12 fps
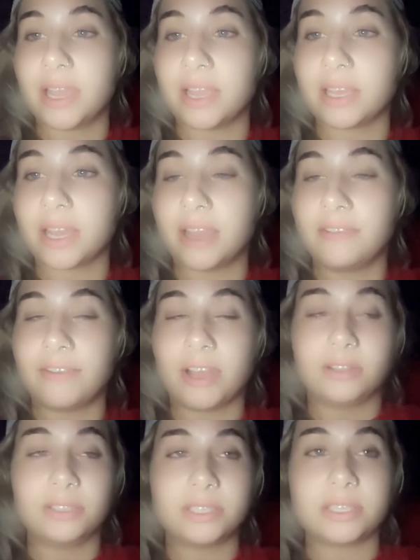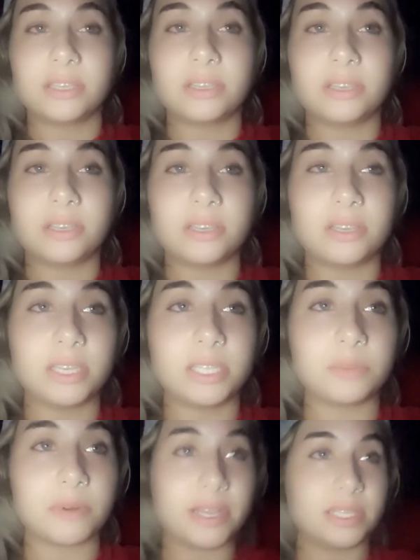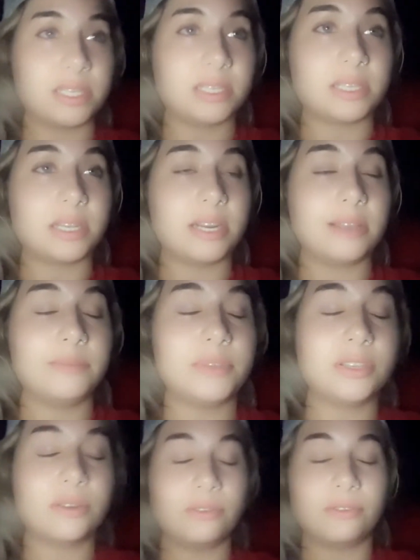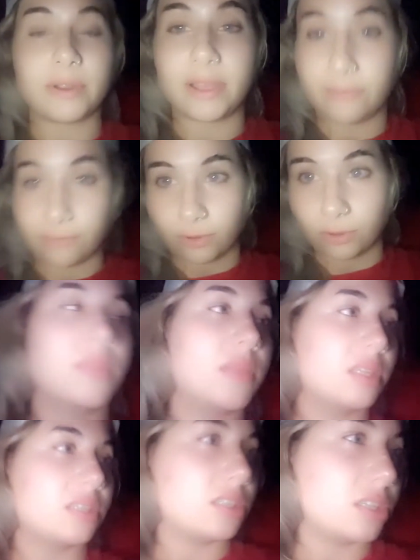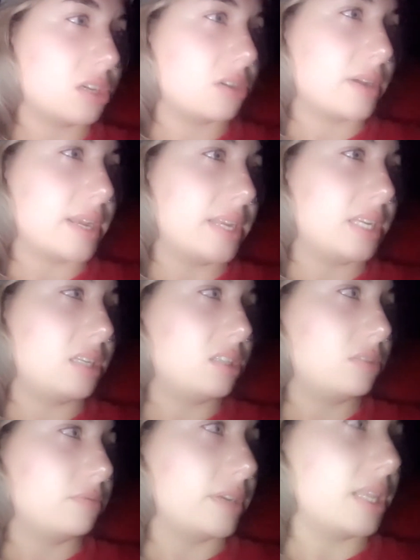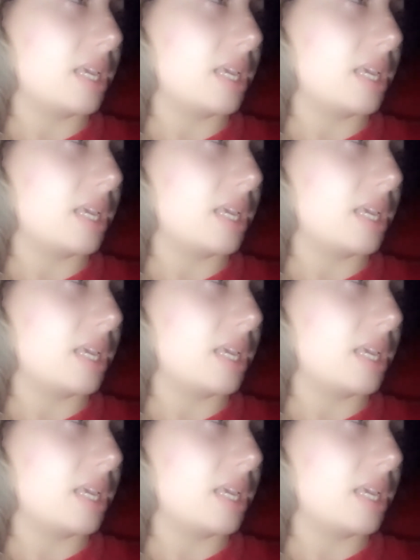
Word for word: I felt his presence and I'm so grateful. So I didn't realize